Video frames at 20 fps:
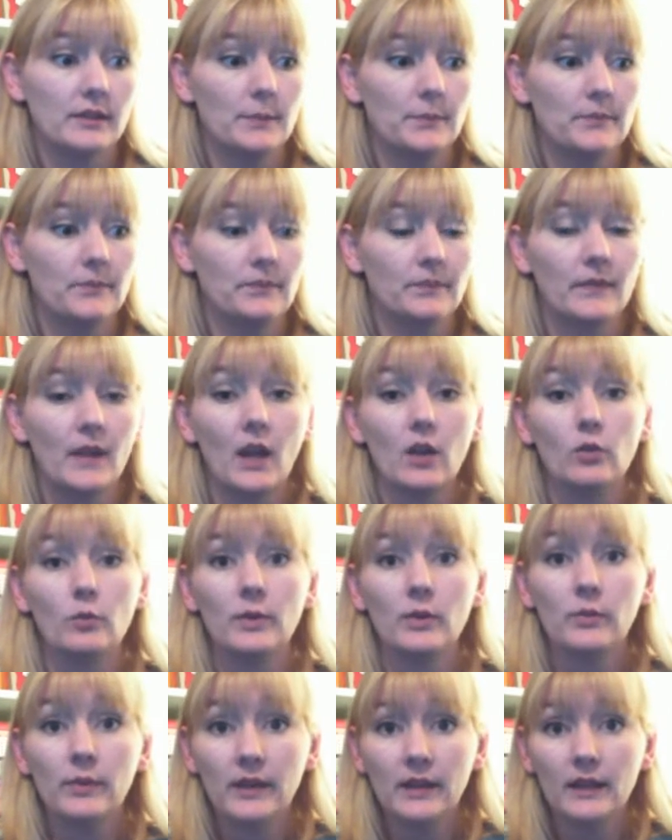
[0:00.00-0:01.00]
So I will
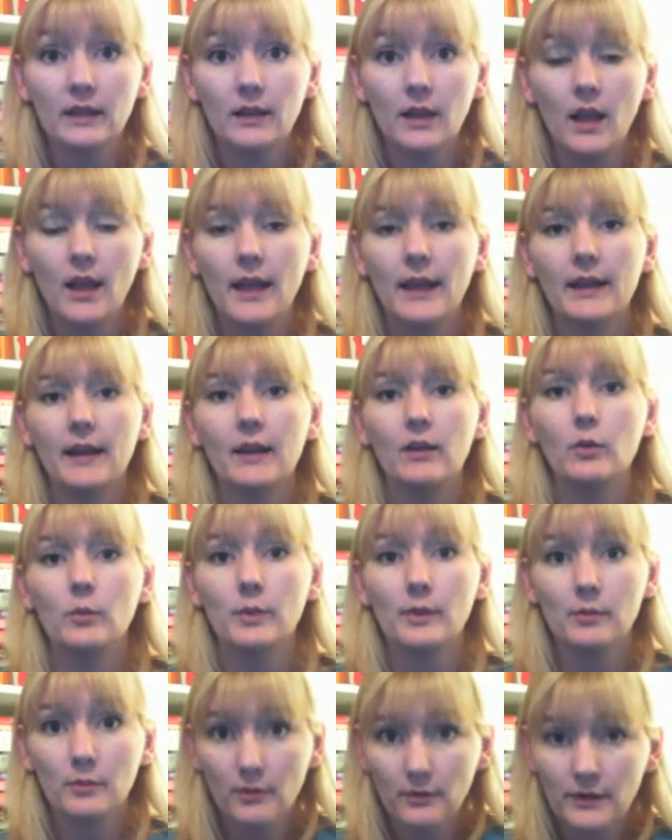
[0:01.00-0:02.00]
be reading a lot, and I will
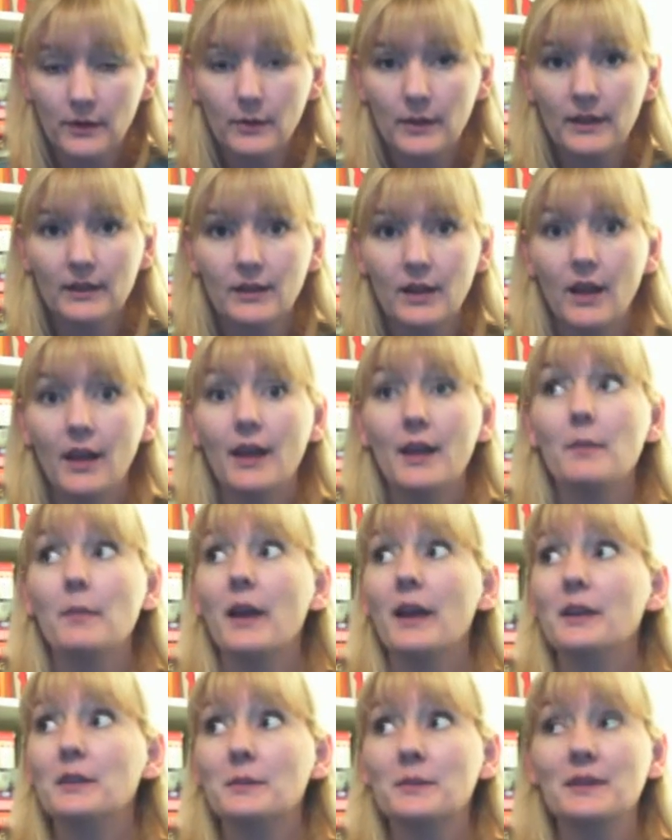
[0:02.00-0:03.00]
be reviewing a lot, and
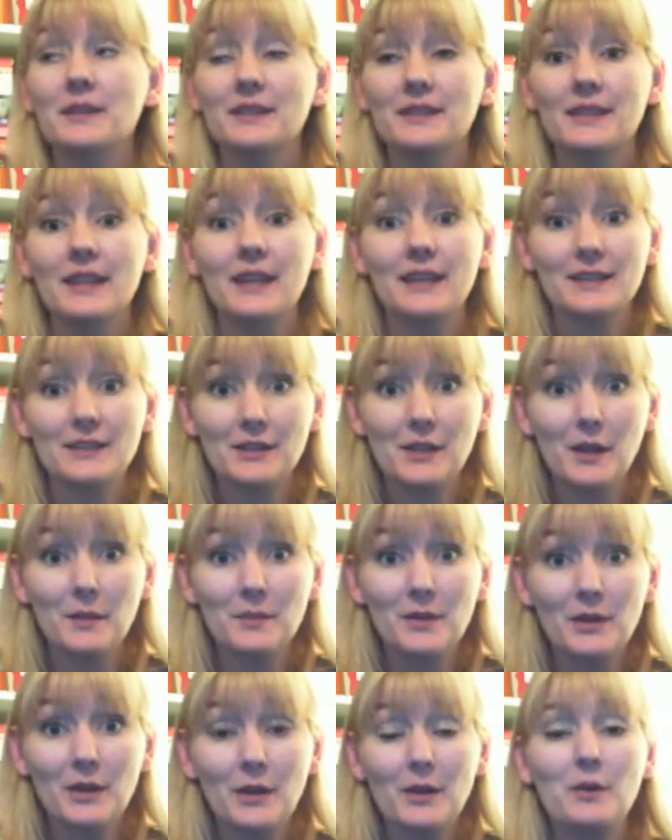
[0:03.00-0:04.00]
my husband is saying it's
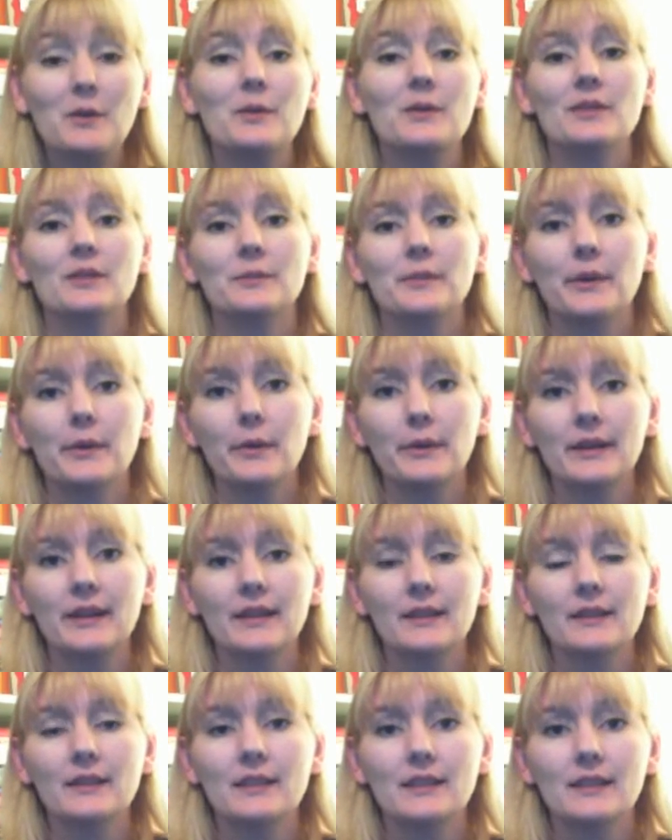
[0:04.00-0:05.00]
time to go, because we're
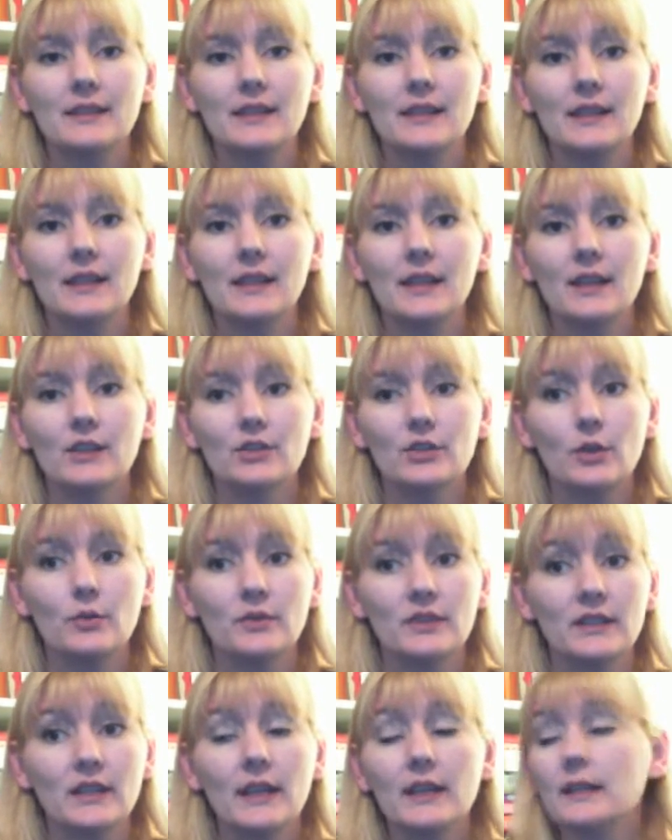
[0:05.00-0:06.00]
going to see a
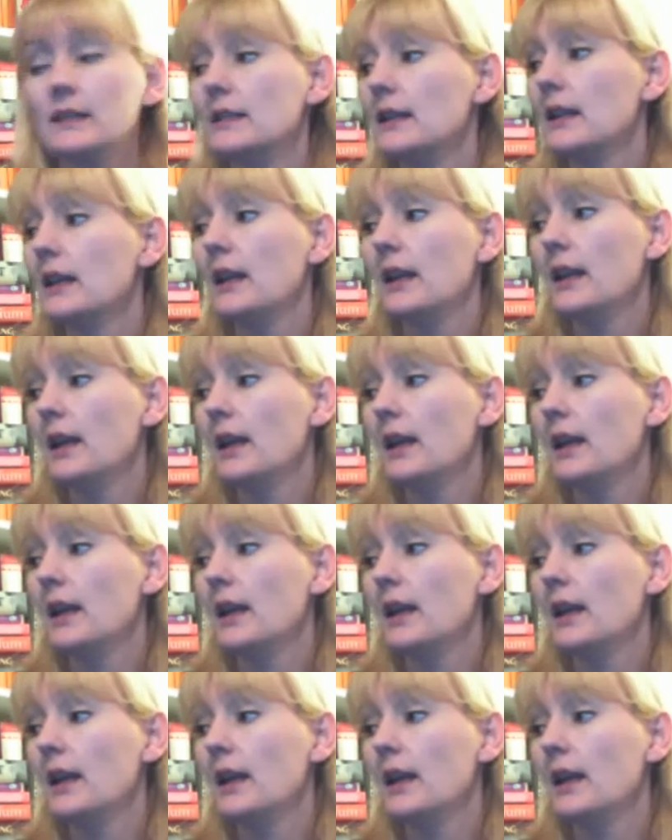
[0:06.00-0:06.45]
show tonight.